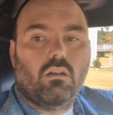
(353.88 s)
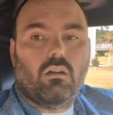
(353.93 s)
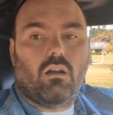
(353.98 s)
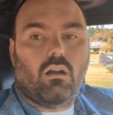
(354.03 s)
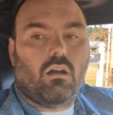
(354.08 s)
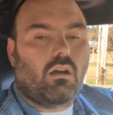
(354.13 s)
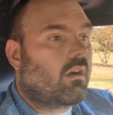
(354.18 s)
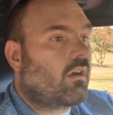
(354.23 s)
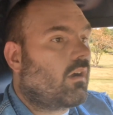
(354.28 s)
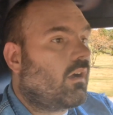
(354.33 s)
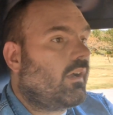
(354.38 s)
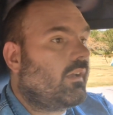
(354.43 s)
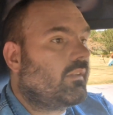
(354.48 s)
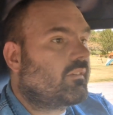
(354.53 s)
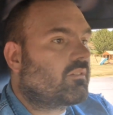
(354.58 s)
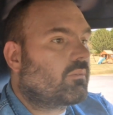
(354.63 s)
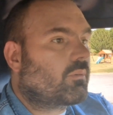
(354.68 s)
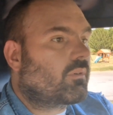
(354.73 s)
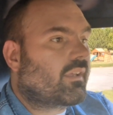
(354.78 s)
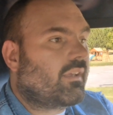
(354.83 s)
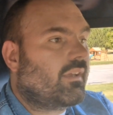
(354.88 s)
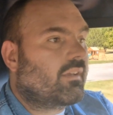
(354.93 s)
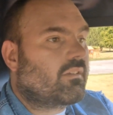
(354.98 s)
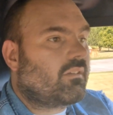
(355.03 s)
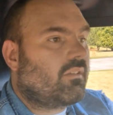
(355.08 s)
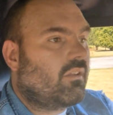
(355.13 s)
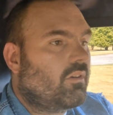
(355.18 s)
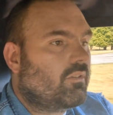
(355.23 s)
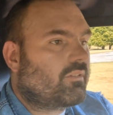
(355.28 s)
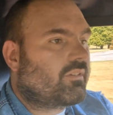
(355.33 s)
All right, so we're getting
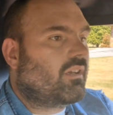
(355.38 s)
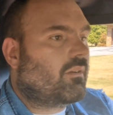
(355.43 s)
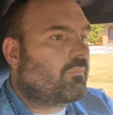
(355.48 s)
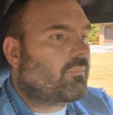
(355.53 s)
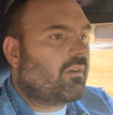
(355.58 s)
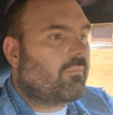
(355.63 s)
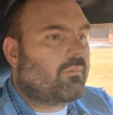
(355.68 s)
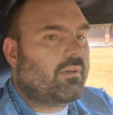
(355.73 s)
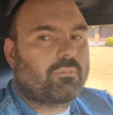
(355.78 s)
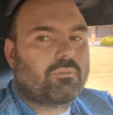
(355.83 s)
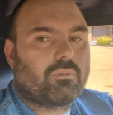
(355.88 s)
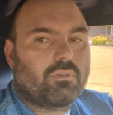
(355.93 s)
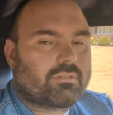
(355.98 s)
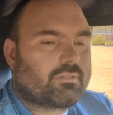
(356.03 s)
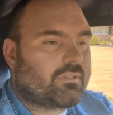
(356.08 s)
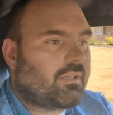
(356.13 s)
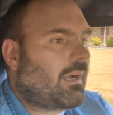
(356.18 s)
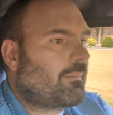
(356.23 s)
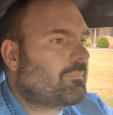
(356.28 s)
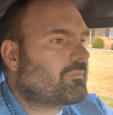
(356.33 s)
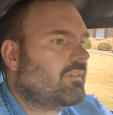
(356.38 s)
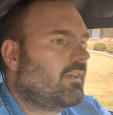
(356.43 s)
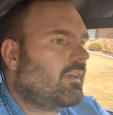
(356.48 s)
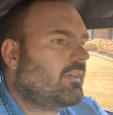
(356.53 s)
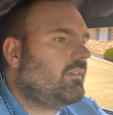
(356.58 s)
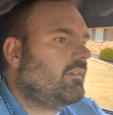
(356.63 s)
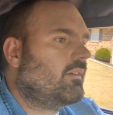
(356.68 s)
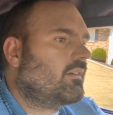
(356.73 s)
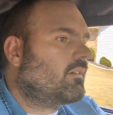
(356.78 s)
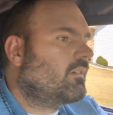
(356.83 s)
close here. I'm coming up to a stop
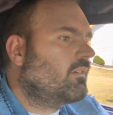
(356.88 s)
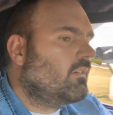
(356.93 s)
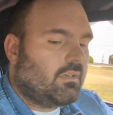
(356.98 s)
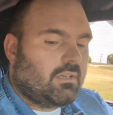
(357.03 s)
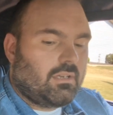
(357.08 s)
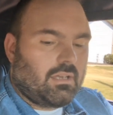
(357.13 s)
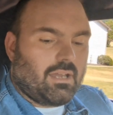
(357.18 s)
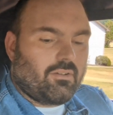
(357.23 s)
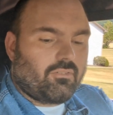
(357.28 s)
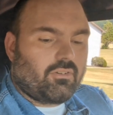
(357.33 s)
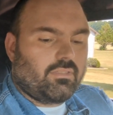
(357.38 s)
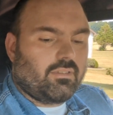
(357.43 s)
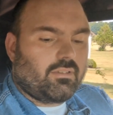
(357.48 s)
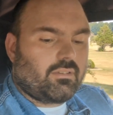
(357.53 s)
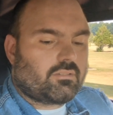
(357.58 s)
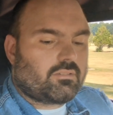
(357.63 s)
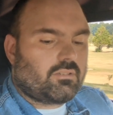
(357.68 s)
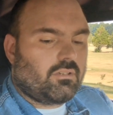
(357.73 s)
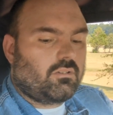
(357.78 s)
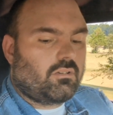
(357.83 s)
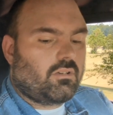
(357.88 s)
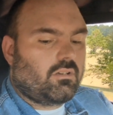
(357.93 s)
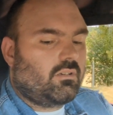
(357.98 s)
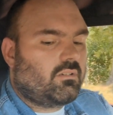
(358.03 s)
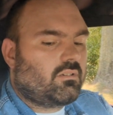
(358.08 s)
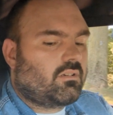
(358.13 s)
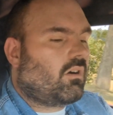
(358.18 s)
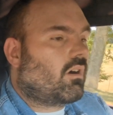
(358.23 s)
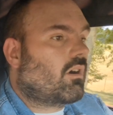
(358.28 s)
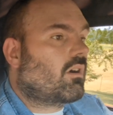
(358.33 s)
sign here. Everything's so
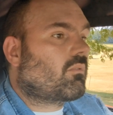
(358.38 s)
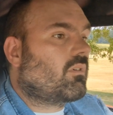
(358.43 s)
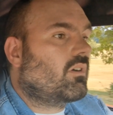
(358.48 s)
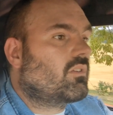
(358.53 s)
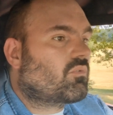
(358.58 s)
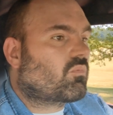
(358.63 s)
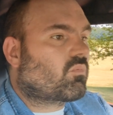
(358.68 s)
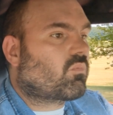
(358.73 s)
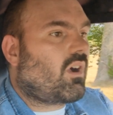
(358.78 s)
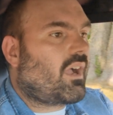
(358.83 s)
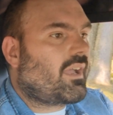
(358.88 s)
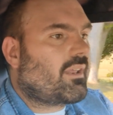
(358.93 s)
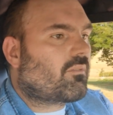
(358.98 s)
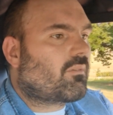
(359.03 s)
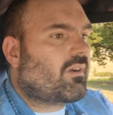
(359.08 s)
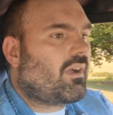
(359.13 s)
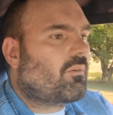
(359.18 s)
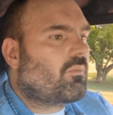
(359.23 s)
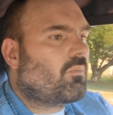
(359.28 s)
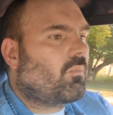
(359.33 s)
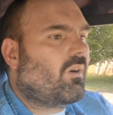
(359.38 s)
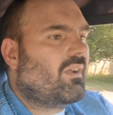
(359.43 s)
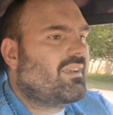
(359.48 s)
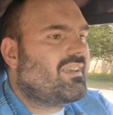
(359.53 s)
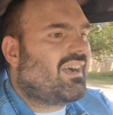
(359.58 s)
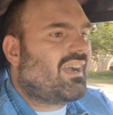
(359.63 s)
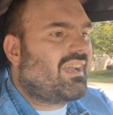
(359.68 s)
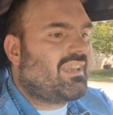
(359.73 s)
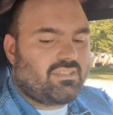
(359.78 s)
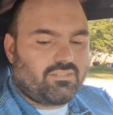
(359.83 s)
good. Car runs right around
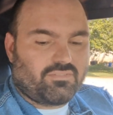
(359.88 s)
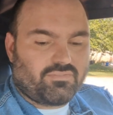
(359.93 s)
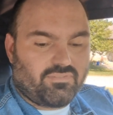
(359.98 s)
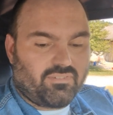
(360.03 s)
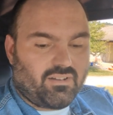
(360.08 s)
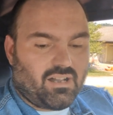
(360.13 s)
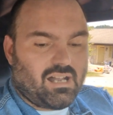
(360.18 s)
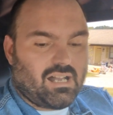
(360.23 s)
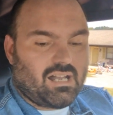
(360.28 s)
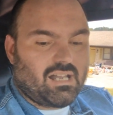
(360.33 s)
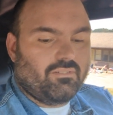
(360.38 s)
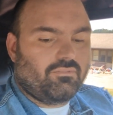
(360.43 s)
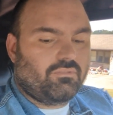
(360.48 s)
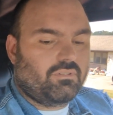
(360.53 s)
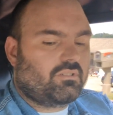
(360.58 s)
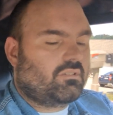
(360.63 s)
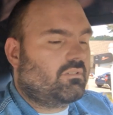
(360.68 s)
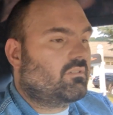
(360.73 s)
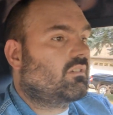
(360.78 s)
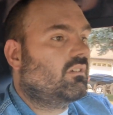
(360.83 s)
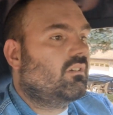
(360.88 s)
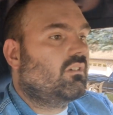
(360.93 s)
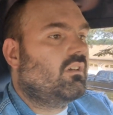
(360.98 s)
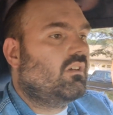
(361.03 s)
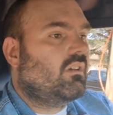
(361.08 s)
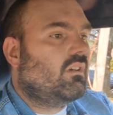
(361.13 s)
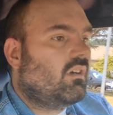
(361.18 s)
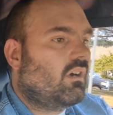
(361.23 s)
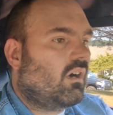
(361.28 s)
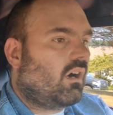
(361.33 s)
195, which is
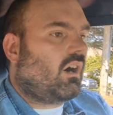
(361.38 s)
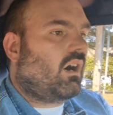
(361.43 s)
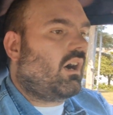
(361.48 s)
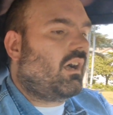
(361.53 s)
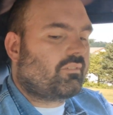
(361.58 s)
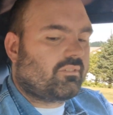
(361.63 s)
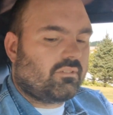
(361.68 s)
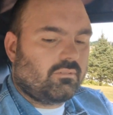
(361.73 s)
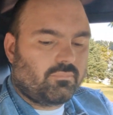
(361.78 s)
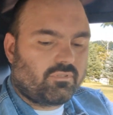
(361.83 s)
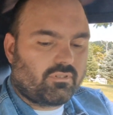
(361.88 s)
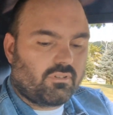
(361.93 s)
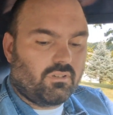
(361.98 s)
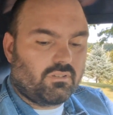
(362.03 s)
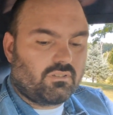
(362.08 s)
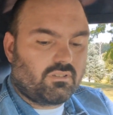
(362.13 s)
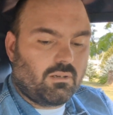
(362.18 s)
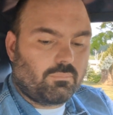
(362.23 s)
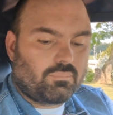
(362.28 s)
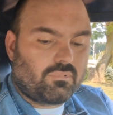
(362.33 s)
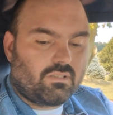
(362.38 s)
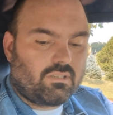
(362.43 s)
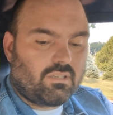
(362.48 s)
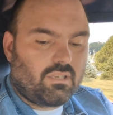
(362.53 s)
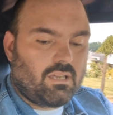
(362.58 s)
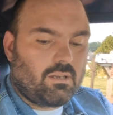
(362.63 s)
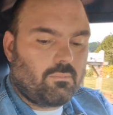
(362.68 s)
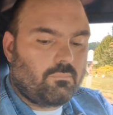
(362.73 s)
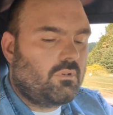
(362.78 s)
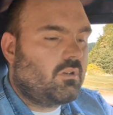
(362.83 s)
awesome. So it's up to
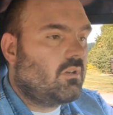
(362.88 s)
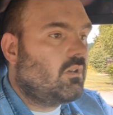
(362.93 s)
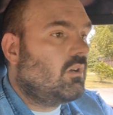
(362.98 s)
temp.